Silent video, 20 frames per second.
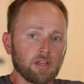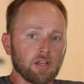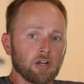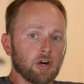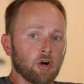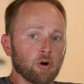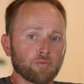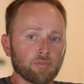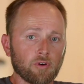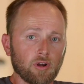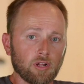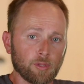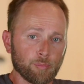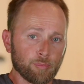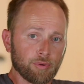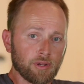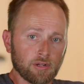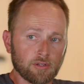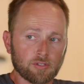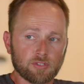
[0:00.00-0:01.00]
overall
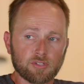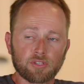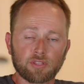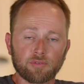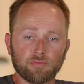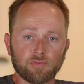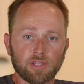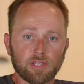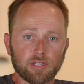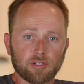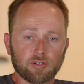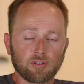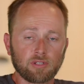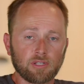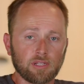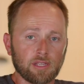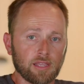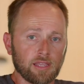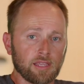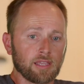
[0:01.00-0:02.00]
appearance to the
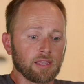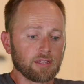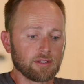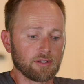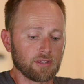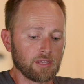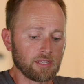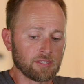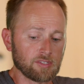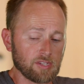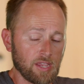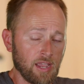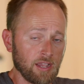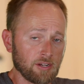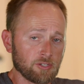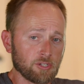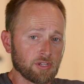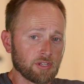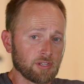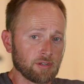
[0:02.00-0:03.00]
vehicle, and it's
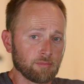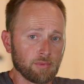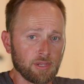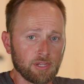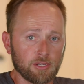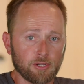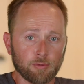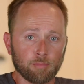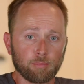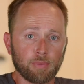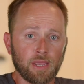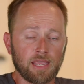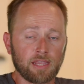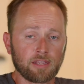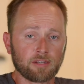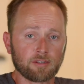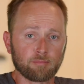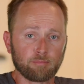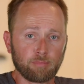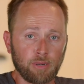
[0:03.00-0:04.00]
actually gonna make your
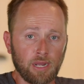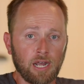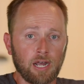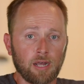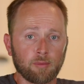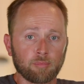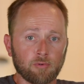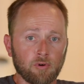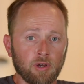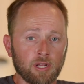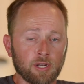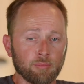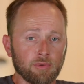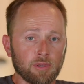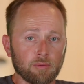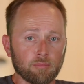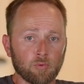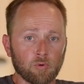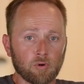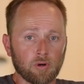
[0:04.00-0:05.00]
paint pop quite a
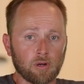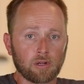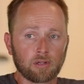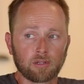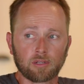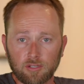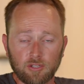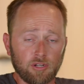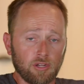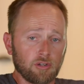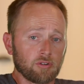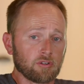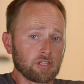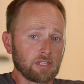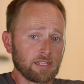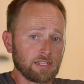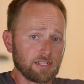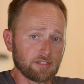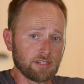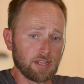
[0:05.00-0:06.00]
bit more. You know,
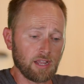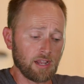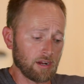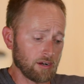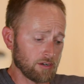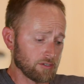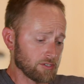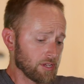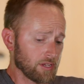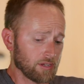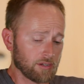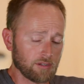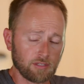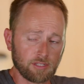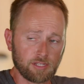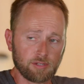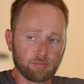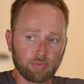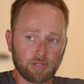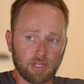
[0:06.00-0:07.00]
clean tires and
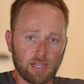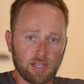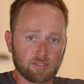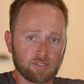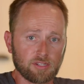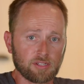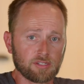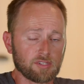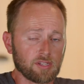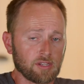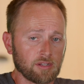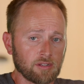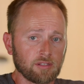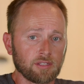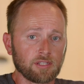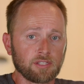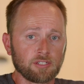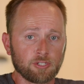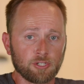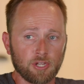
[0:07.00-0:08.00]
clean plastics and
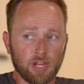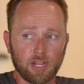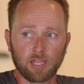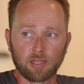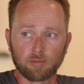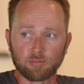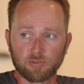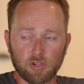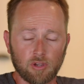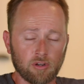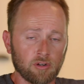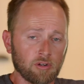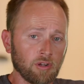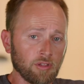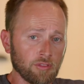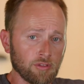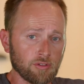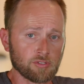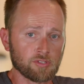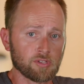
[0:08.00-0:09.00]
clean jams are
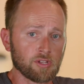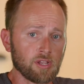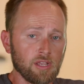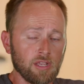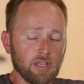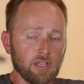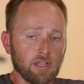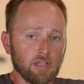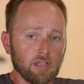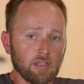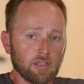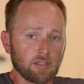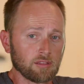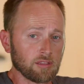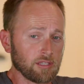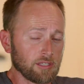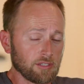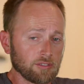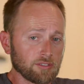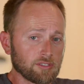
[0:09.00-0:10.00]
all those
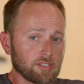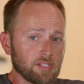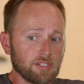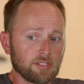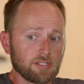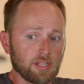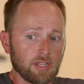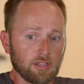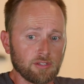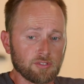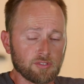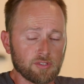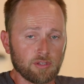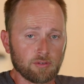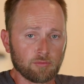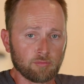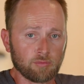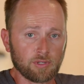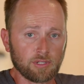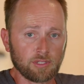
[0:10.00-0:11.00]
little details
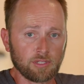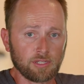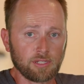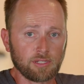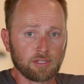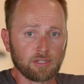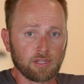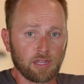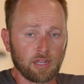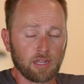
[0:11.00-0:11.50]
that really